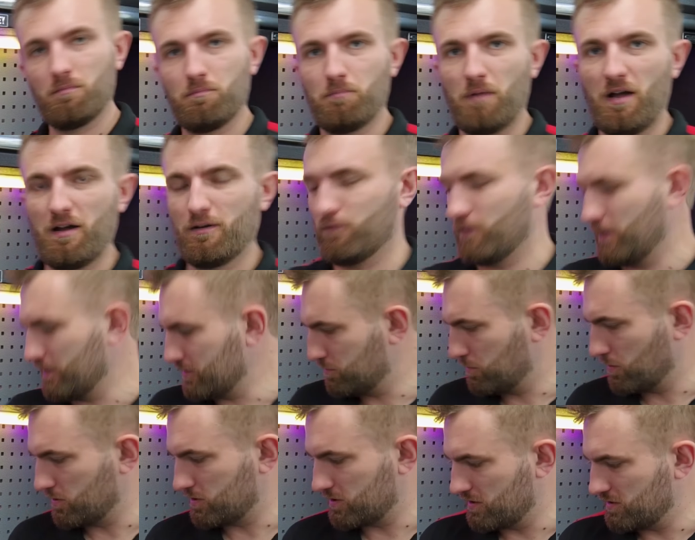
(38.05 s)
Powerflex
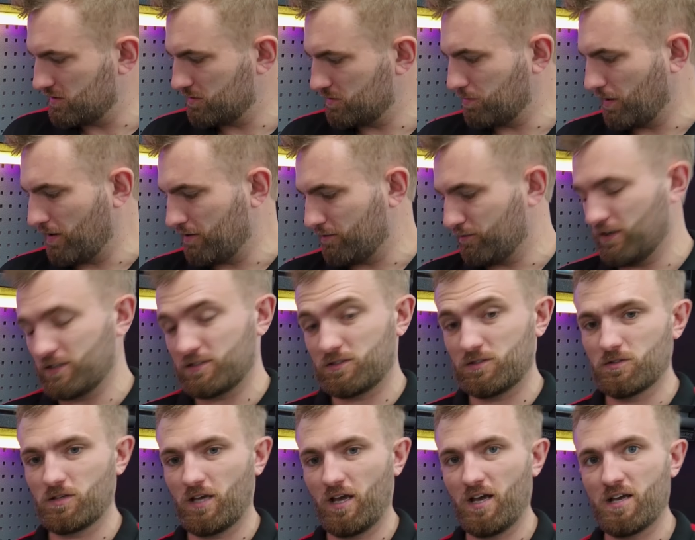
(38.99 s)
bushes, Powerflex
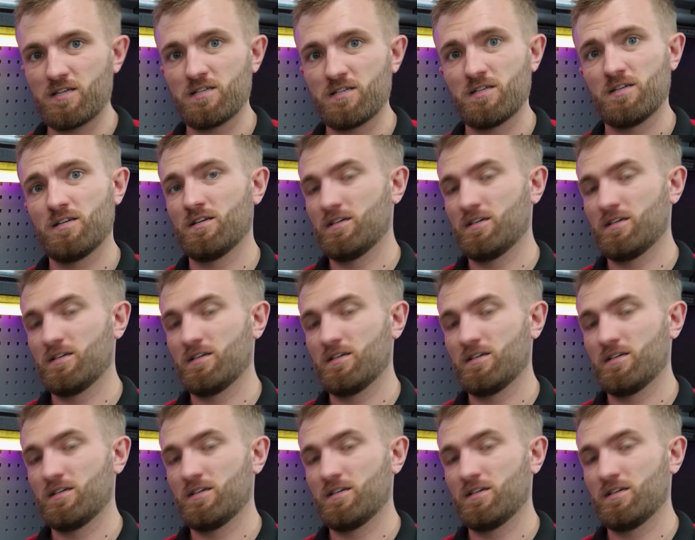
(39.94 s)
UK,